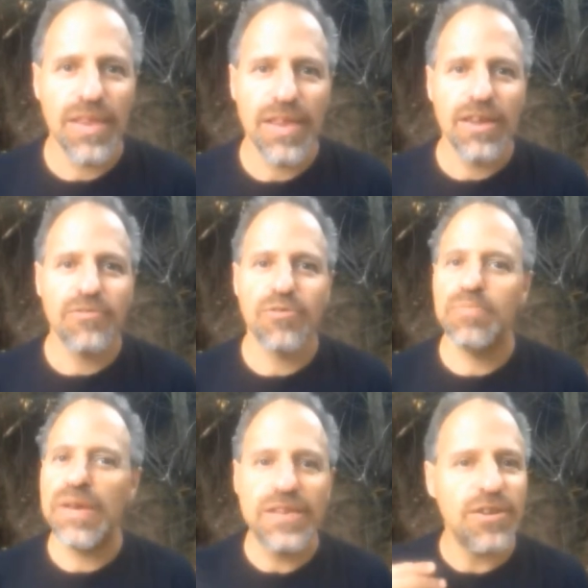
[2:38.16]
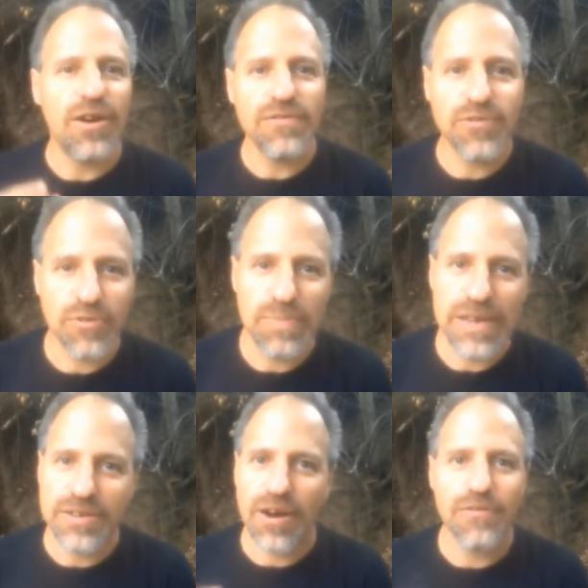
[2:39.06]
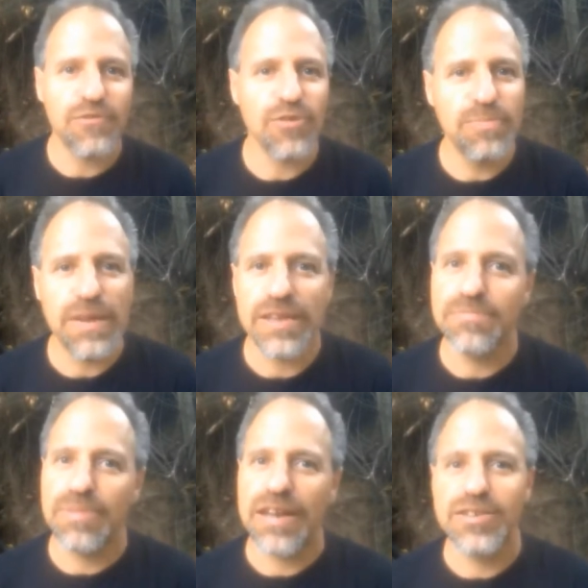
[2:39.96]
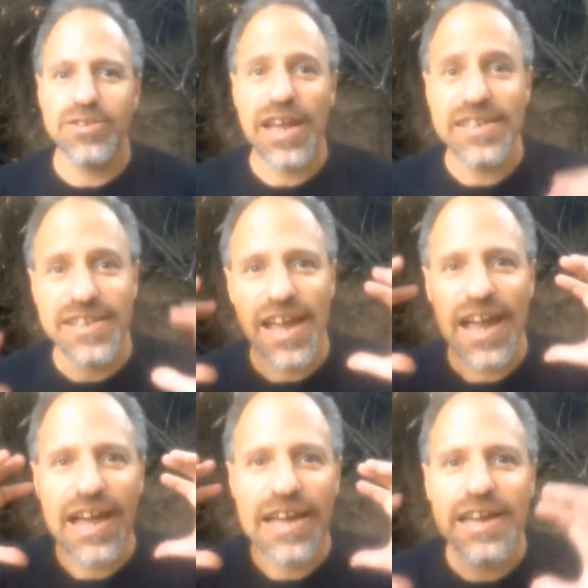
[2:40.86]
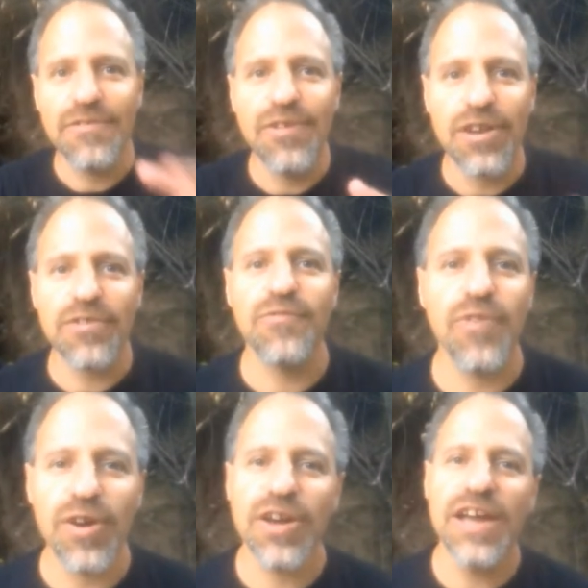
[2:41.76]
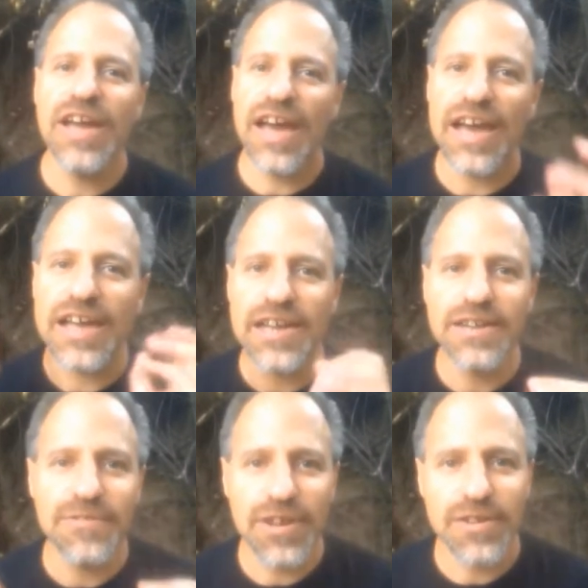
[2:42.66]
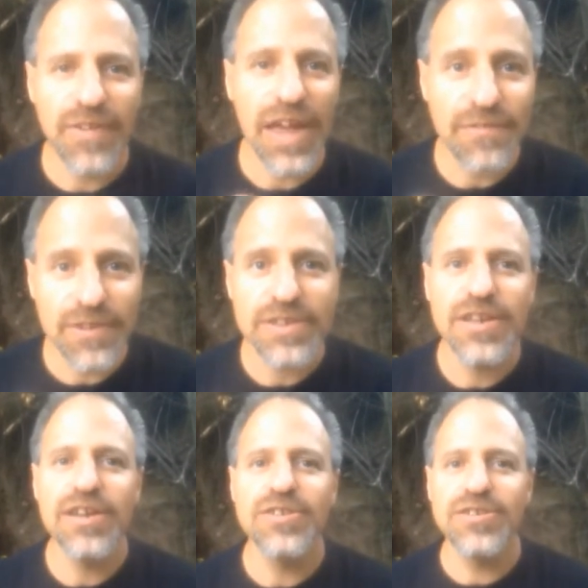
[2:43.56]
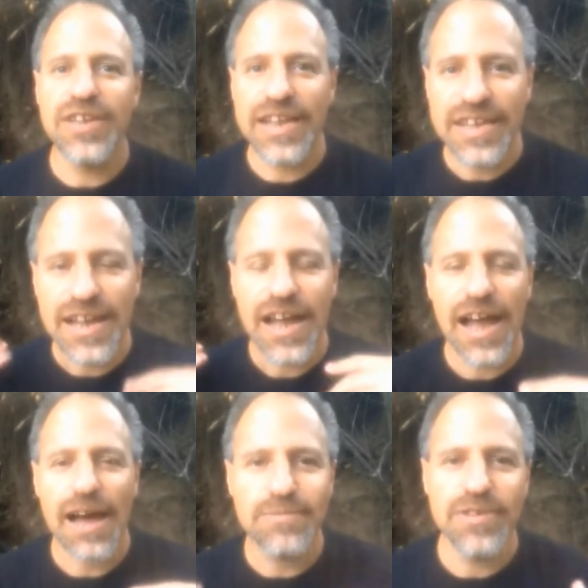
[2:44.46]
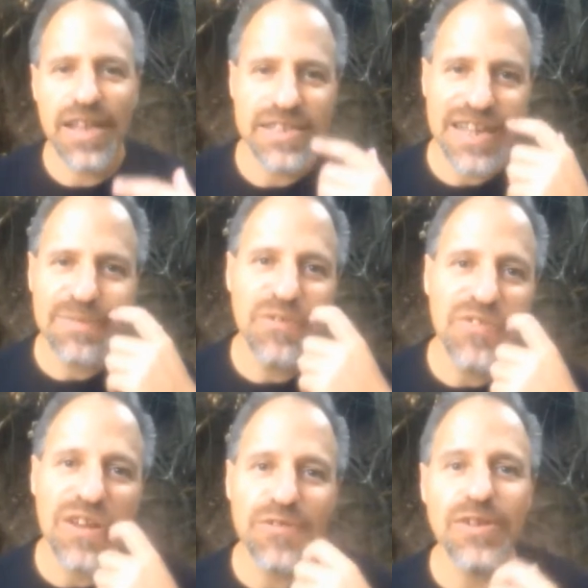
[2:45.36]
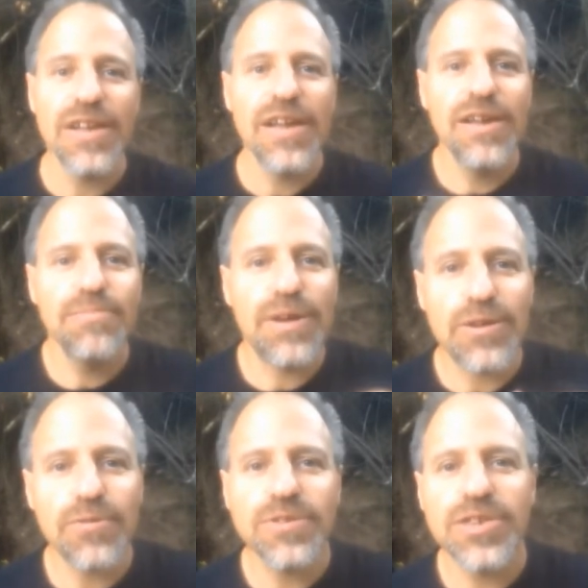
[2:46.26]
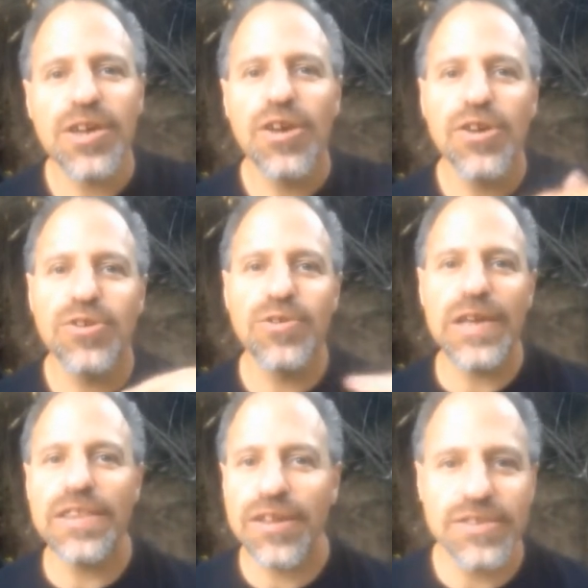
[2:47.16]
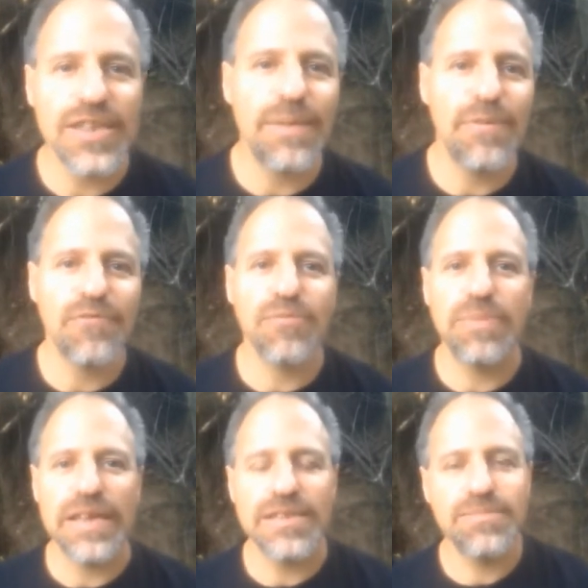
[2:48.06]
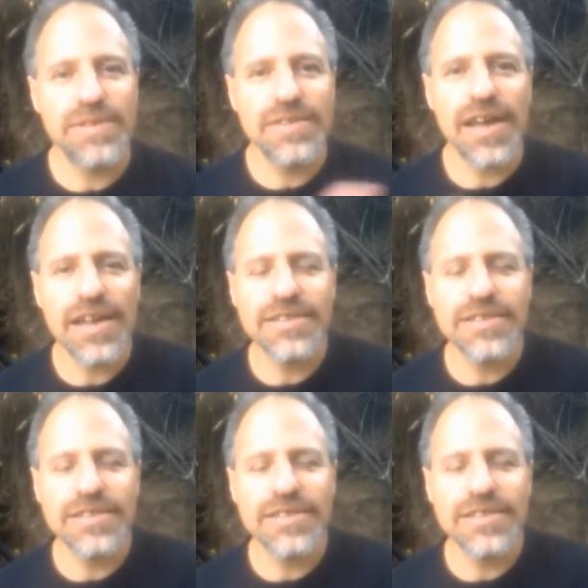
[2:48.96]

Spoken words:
repeat after repeat after repeat. But it takes a hell of a lot of work, a hell of a lot of effort to get up to that type of level. But also doing those type of repeats, besides,